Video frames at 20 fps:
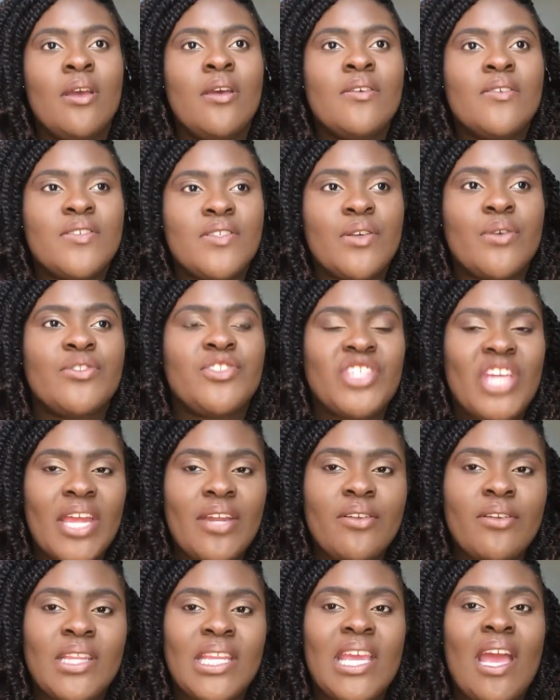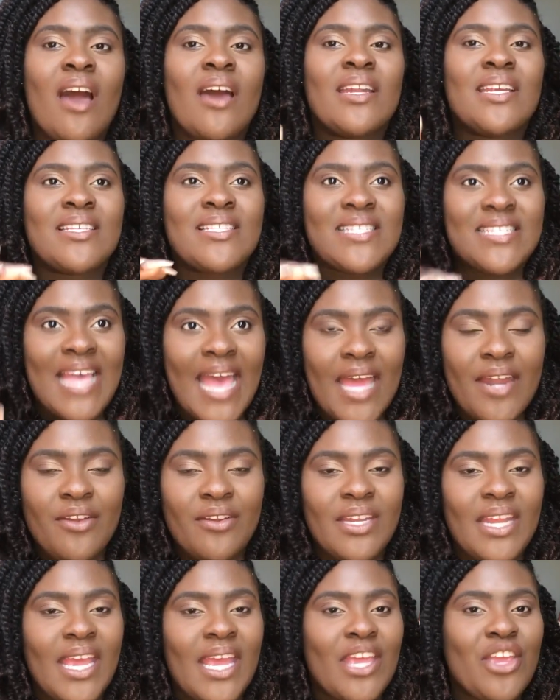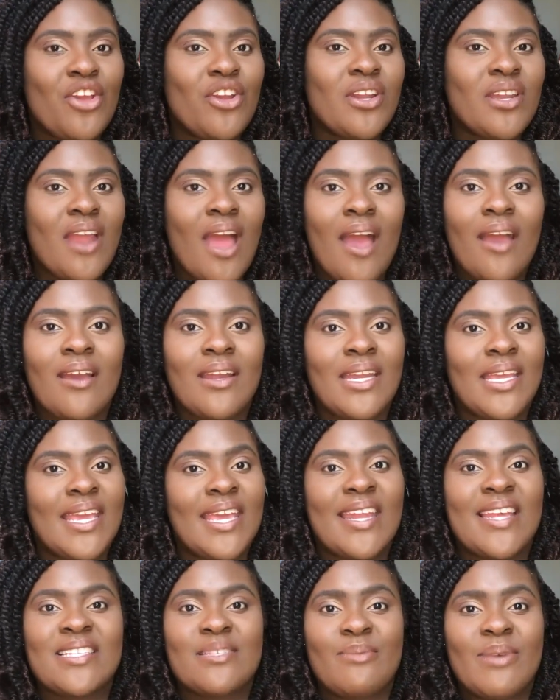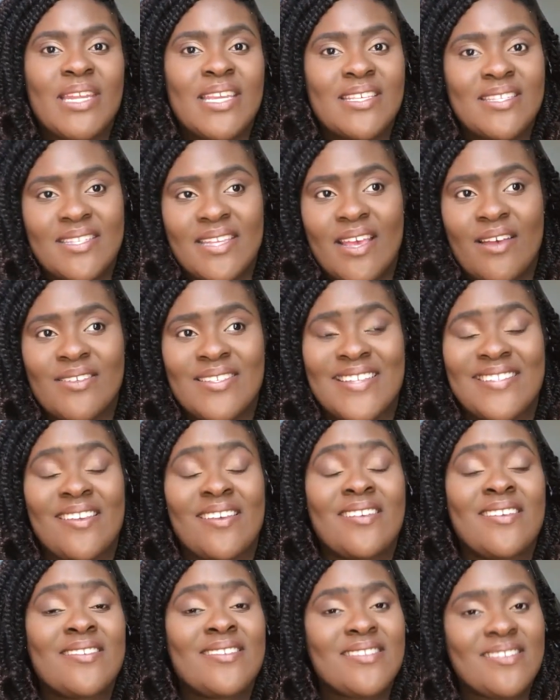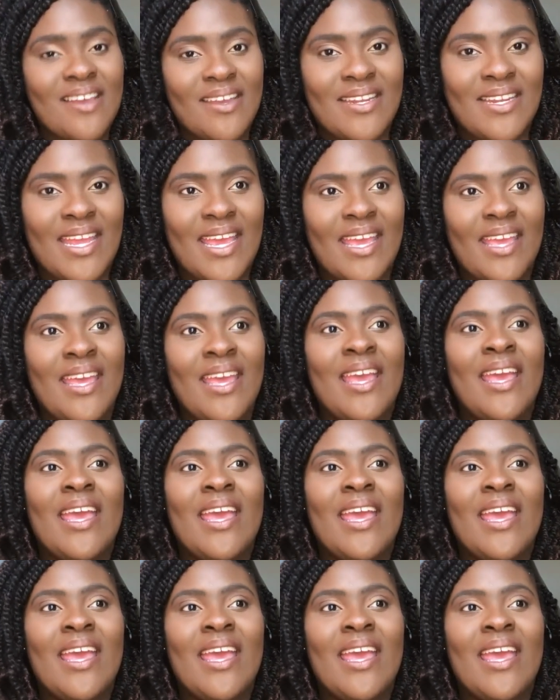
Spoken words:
So generally on a Saturday, you're not going to get as many sales as on a Sunday.